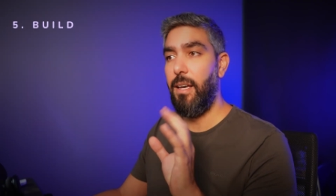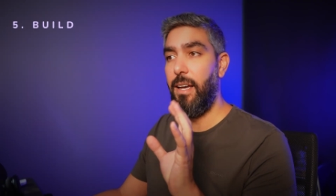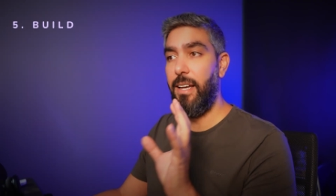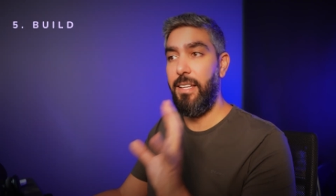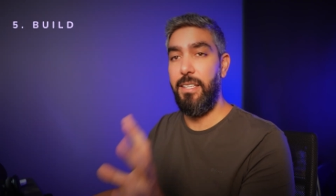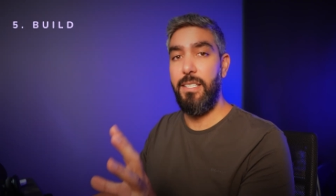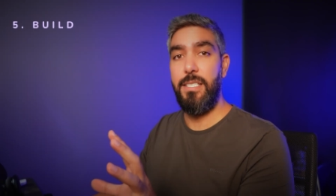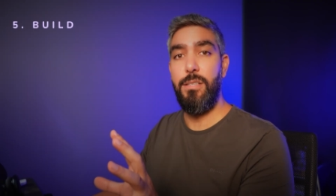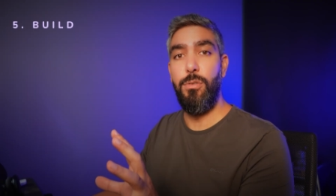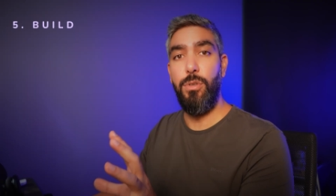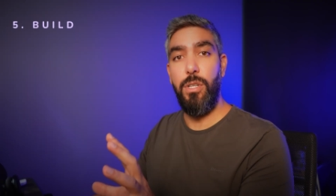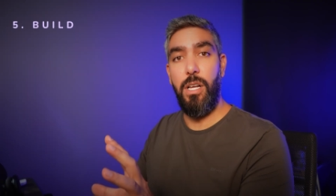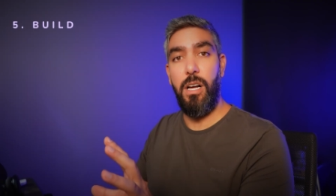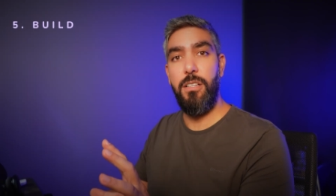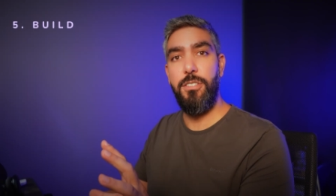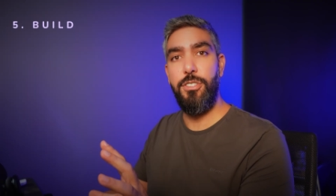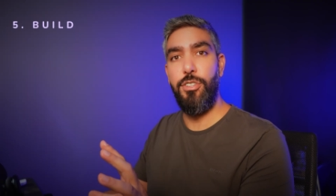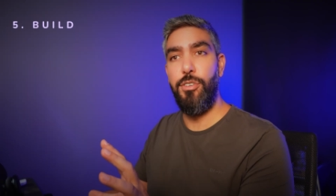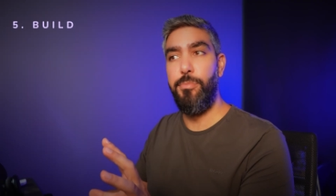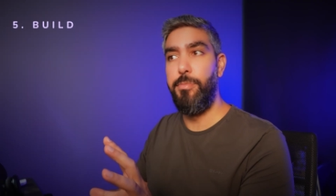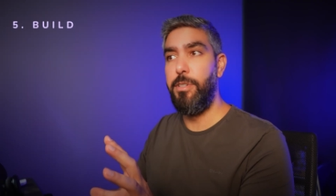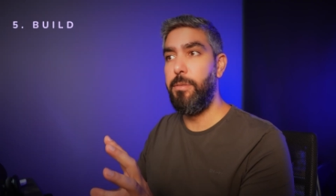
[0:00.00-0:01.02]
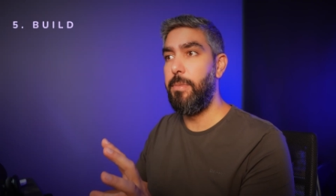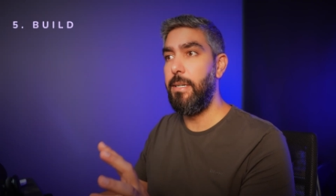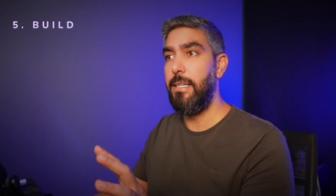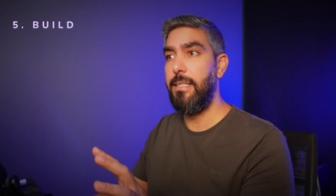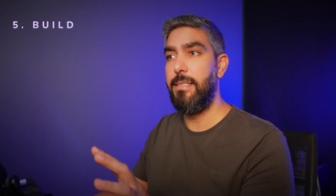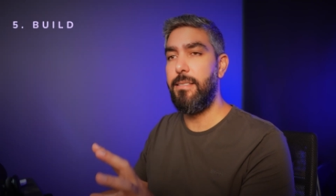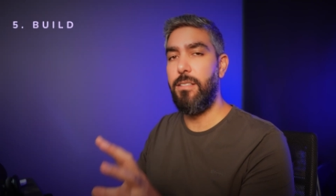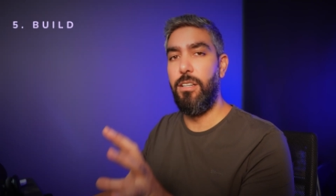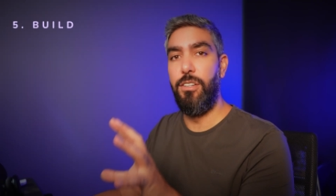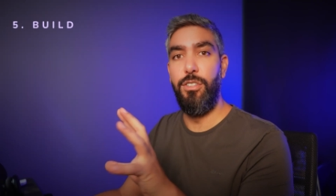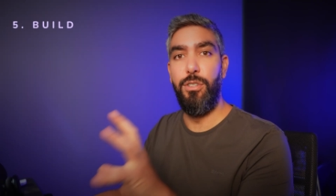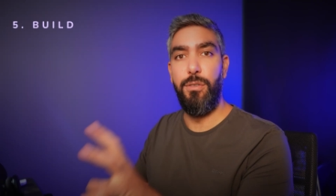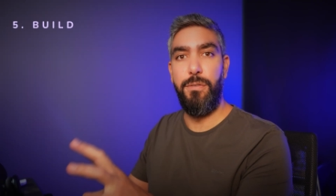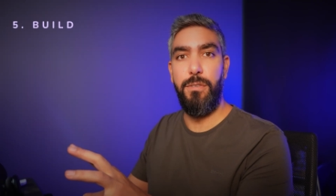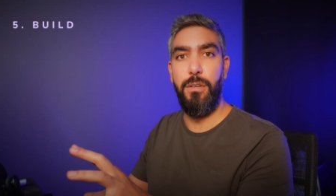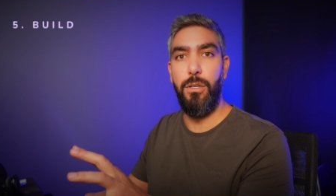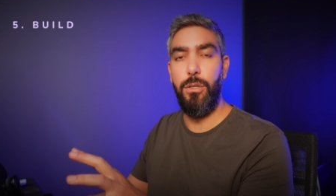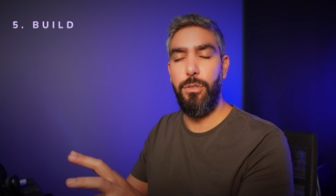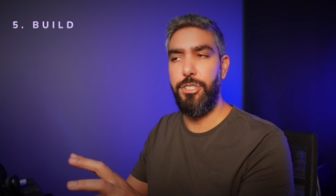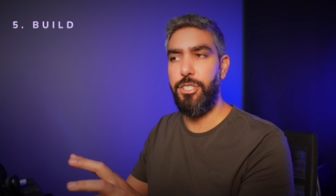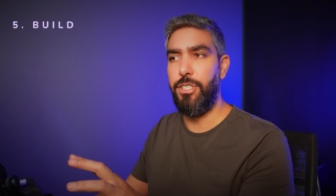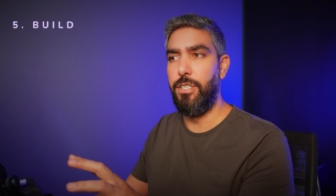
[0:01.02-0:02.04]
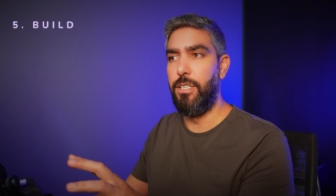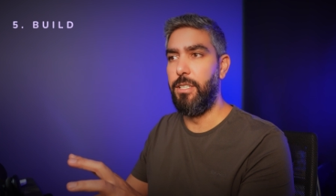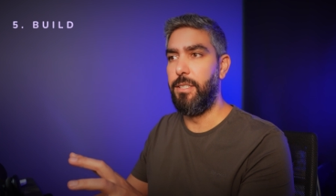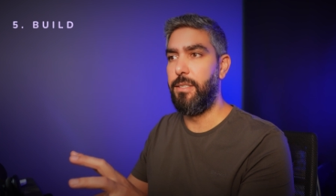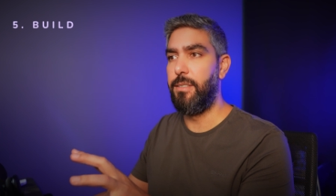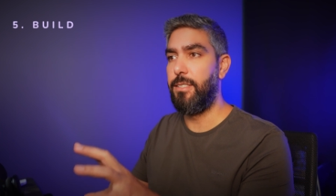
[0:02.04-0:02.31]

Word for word: And this will also be based on your flowchart.